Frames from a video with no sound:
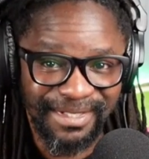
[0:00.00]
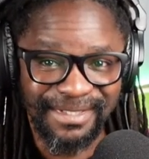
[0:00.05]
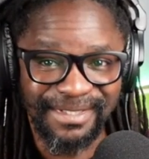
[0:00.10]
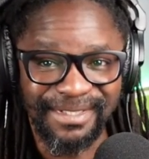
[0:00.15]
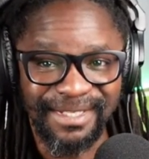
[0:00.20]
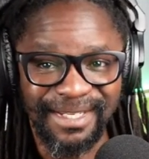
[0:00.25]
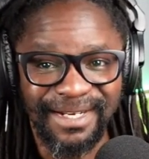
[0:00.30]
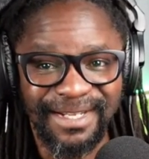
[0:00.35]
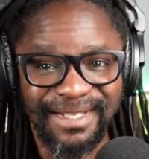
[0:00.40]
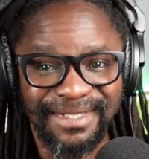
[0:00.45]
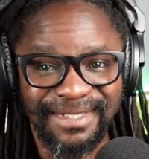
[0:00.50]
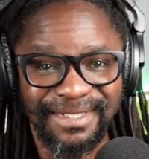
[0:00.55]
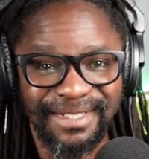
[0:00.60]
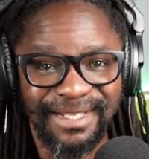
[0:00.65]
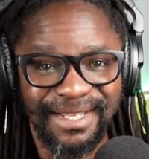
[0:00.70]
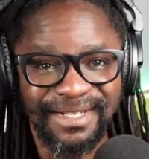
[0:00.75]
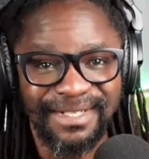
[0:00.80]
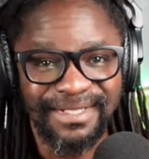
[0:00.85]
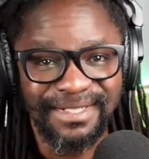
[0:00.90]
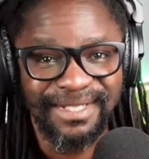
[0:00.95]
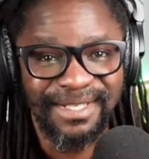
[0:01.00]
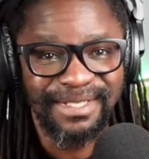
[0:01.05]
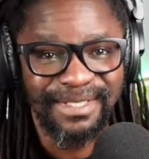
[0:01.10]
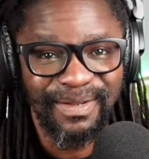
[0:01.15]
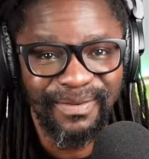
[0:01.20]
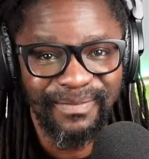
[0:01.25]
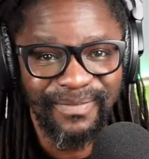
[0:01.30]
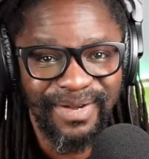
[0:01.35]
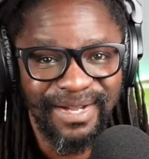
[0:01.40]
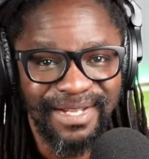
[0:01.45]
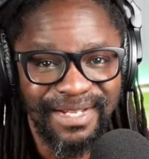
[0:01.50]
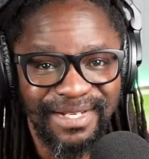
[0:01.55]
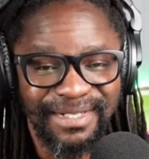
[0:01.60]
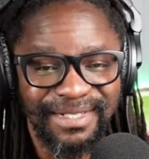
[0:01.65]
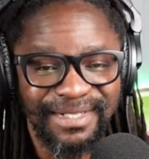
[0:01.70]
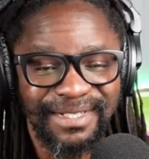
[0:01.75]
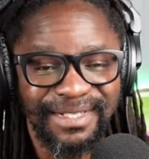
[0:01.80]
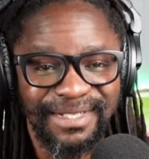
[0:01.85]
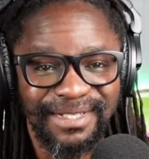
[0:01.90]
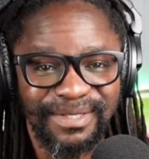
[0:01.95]
Jealousy can change a
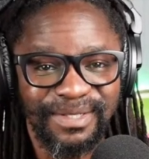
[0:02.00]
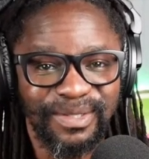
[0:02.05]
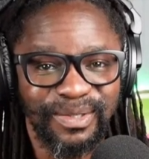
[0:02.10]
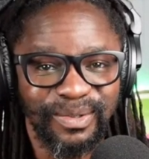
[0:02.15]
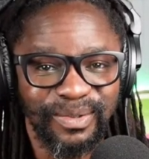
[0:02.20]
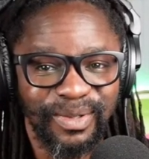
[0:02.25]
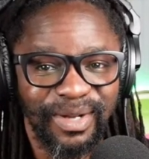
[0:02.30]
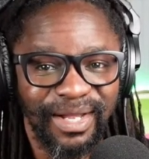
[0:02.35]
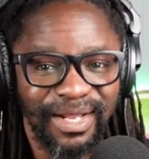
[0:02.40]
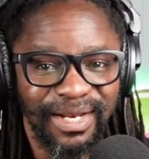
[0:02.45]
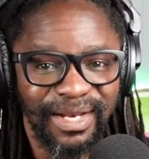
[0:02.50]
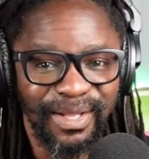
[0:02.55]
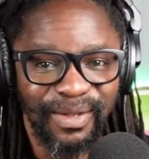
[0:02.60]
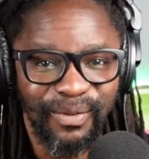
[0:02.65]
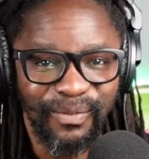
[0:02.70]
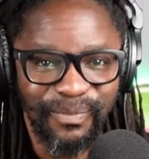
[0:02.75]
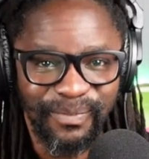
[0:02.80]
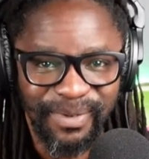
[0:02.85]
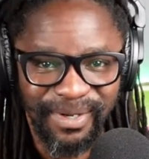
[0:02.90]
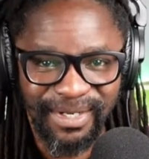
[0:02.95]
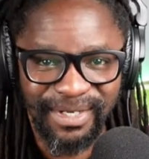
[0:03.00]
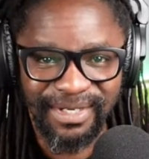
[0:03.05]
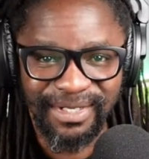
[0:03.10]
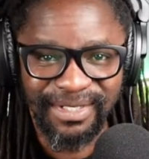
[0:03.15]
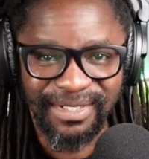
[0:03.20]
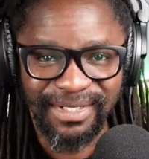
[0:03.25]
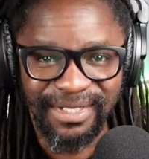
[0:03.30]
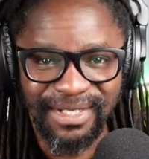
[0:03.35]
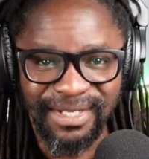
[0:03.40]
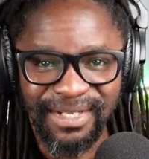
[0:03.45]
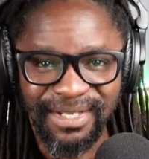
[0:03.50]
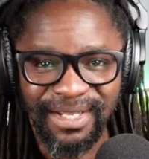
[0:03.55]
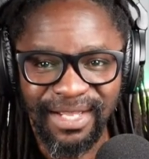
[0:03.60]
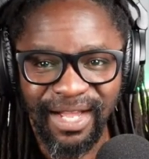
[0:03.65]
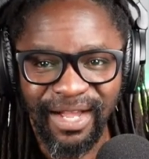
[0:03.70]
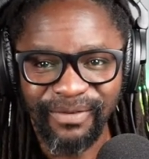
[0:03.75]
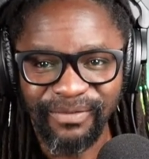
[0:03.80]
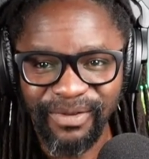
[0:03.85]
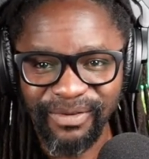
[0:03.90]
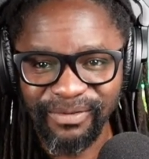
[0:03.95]
man into a leopard.
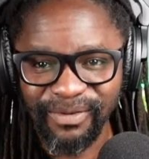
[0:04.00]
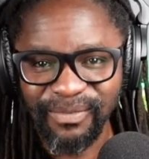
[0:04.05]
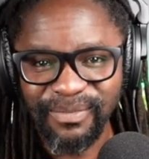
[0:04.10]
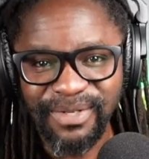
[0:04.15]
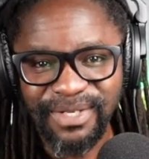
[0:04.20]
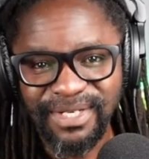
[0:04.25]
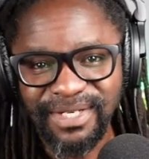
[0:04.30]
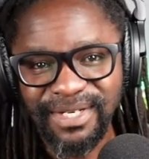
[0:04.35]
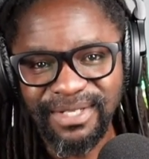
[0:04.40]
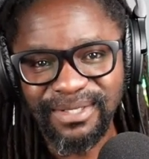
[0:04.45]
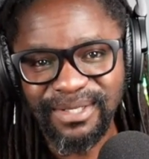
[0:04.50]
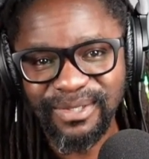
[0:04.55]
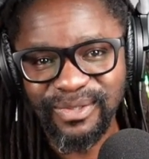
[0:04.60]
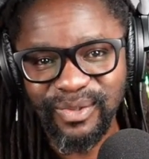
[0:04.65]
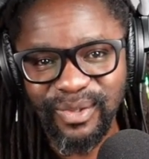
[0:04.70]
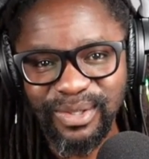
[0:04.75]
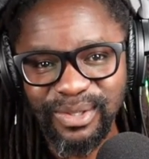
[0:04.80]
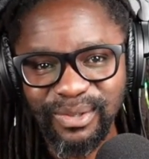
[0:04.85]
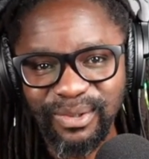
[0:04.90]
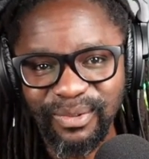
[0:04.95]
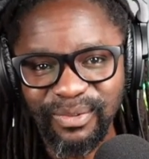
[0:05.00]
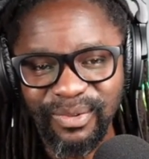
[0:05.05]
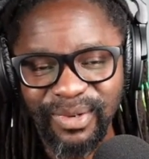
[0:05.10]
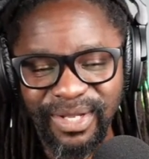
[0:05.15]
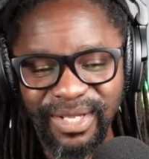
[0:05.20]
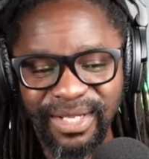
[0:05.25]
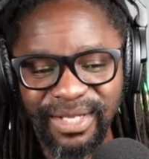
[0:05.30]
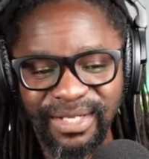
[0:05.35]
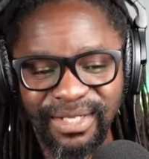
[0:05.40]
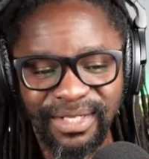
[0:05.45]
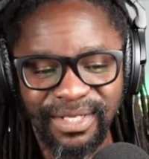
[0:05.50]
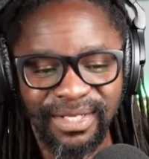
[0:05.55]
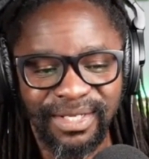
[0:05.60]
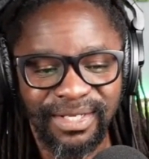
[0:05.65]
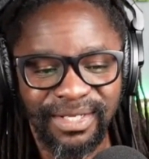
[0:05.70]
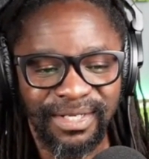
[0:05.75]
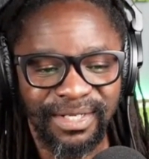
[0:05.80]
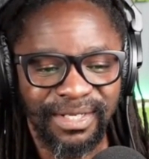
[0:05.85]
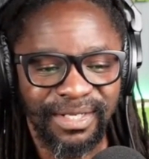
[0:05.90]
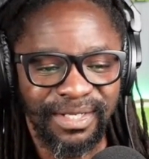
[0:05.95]
Have you ever been in a situation where
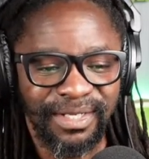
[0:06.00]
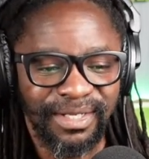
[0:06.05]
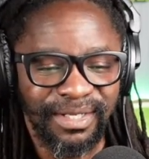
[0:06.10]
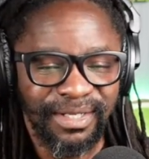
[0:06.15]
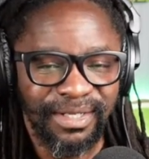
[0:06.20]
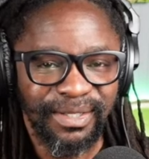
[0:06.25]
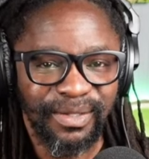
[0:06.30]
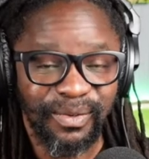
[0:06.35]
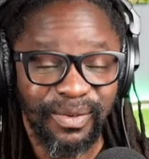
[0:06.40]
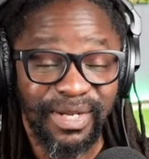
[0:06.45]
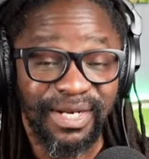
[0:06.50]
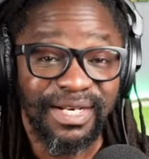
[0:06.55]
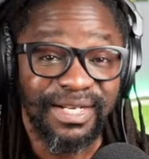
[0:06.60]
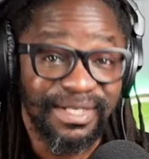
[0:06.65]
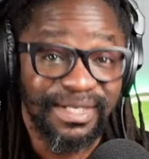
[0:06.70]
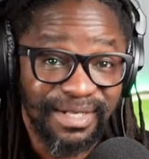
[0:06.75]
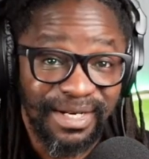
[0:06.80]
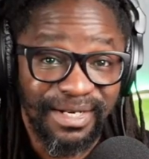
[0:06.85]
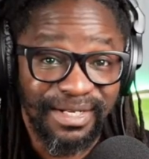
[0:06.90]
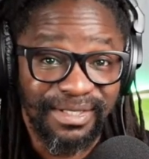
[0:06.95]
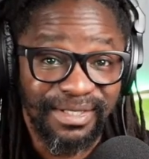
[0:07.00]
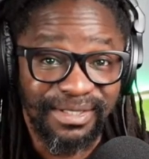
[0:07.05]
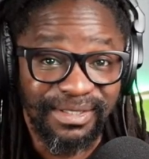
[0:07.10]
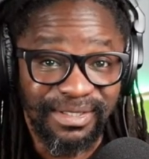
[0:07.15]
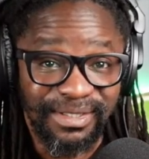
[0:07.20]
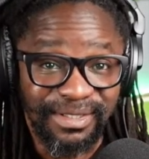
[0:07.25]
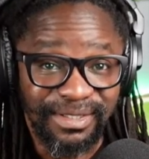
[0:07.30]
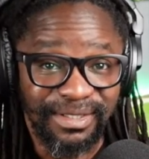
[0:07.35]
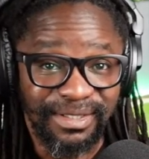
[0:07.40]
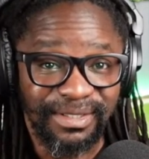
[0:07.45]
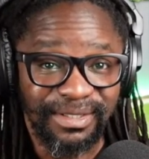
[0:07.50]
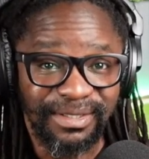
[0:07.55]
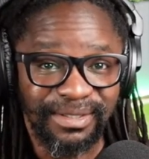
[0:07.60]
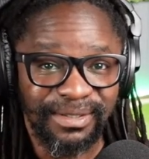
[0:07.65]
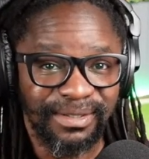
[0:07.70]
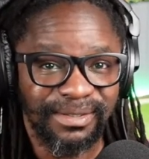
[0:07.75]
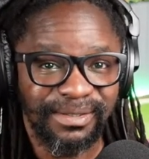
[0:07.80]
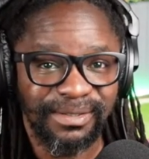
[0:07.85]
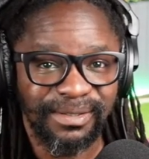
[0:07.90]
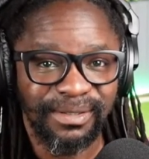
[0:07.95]
you can literally see
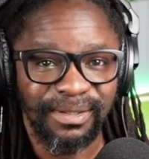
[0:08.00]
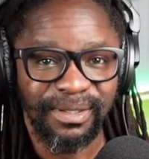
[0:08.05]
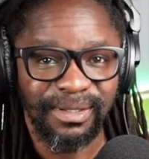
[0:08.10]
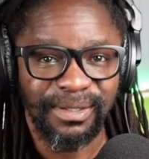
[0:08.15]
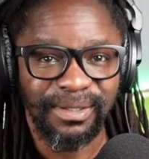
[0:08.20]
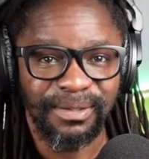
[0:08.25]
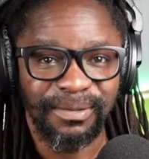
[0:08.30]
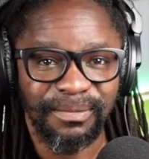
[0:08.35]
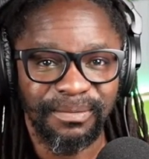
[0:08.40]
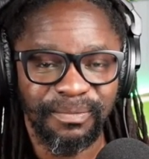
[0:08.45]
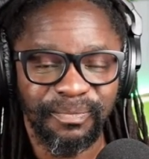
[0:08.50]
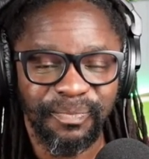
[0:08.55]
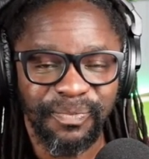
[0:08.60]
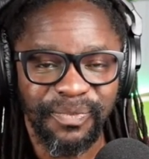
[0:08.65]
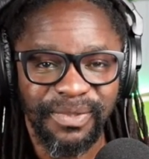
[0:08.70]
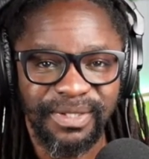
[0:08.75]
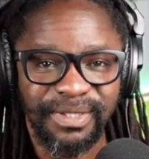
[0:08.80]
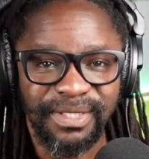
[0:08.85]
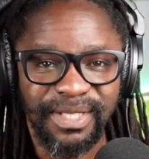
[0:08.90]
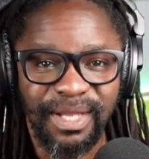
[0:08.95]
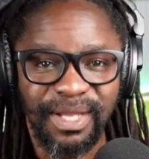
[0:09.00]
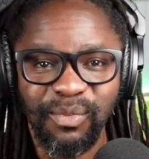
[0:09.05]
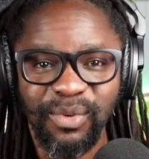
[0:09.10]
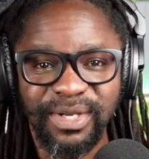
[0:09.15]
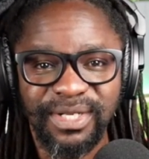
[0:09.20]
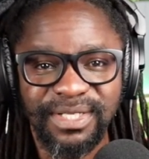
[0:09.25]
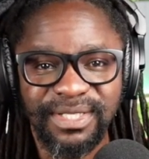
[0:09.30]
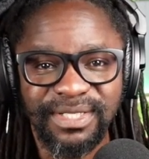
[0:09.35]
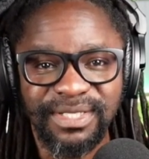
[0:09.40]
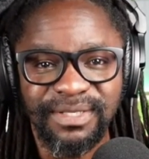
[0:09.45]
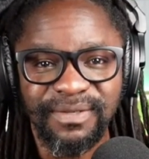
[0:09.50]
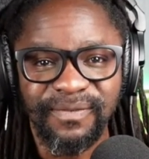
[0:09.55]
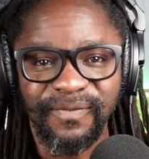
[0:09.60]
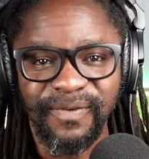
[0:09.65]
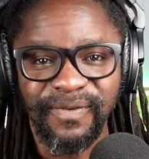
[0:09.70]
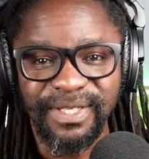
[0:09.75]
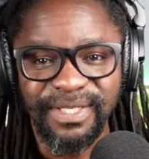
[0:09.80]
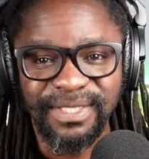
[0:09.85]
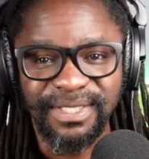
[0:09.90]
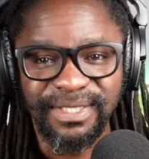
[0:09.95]
someone's
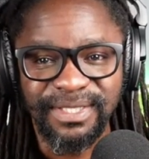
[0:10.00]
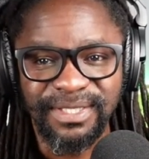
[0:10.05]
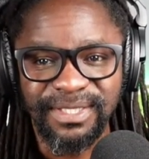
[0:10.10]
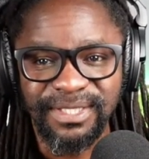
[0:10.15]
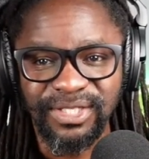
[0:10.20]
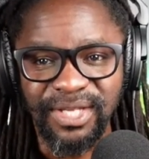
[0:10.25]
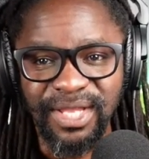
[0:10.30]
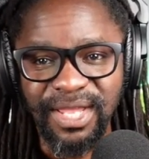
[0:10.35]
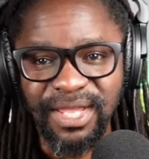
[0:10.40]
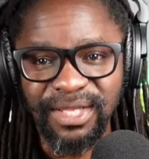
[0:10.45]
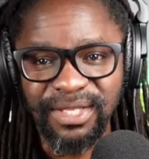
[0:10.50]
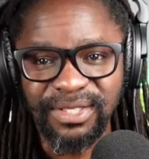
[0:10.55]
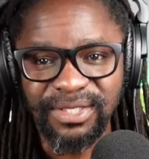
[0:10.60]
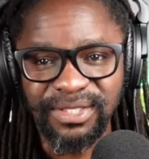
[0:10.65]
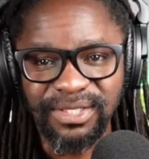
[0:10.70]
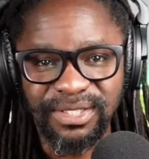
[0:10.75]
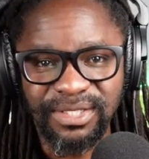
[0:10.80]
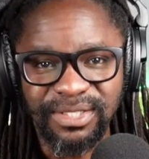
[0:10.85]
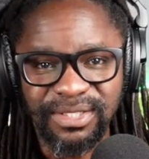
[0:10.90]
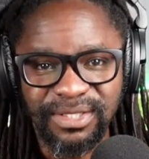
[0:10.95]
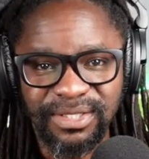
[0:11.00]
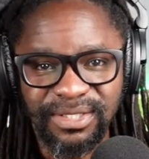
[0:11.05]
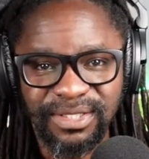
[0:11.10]
face change